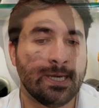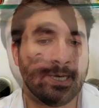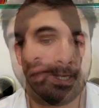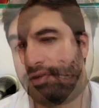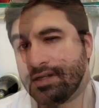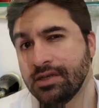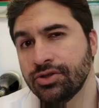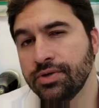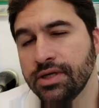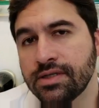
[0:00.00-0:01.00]
I've uh, listened
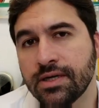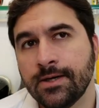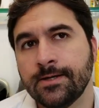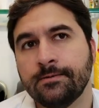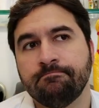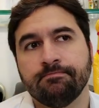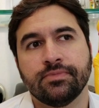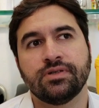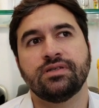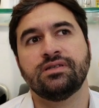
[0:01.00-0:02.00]
to it
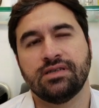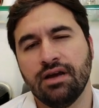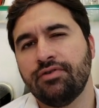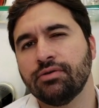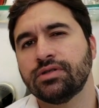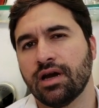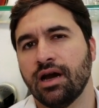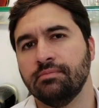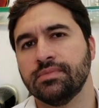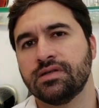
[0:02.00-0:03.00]
several
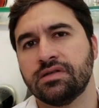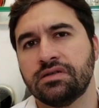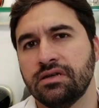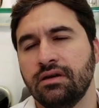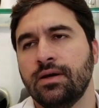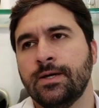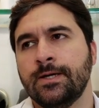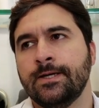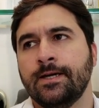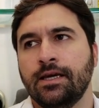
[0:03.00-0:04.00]
times
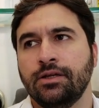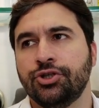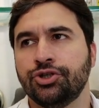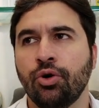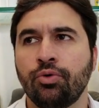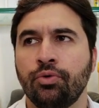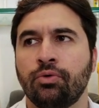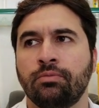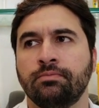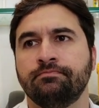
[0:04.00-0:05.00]
in
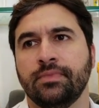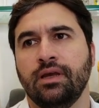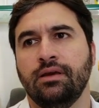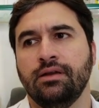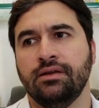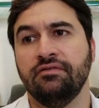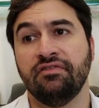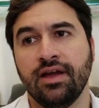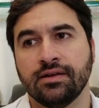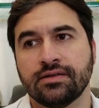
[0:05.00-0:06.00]
showroom, in
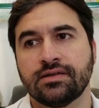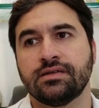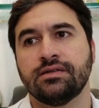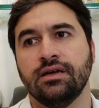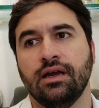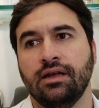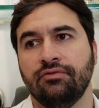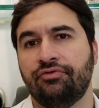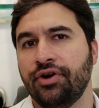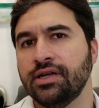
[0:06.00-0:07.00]
events, in
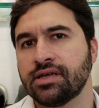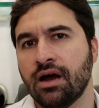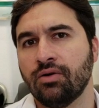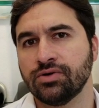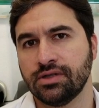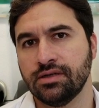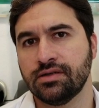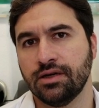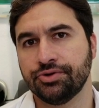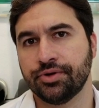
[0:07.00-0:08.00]
friends' house, and
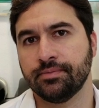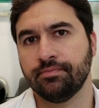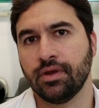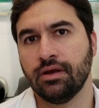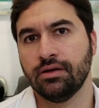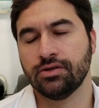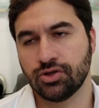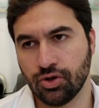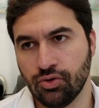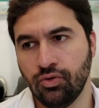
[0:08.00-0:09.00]
etc.
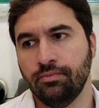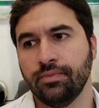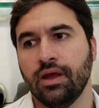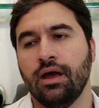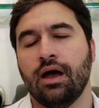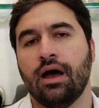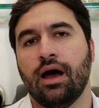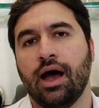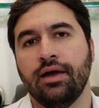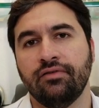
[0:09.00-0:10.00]
So
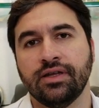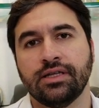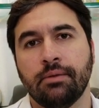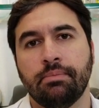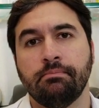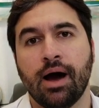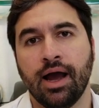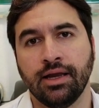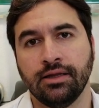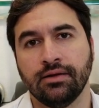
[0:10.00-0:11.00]
I've ended up
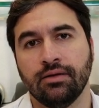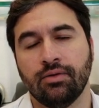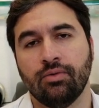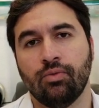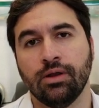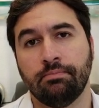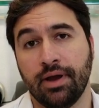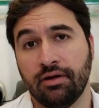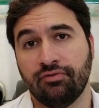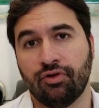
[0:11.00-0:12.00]
buying one
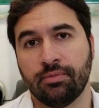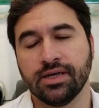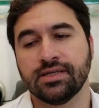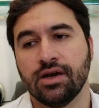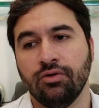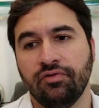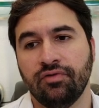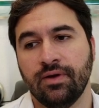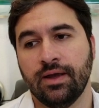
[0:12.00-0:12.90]
pair for myself.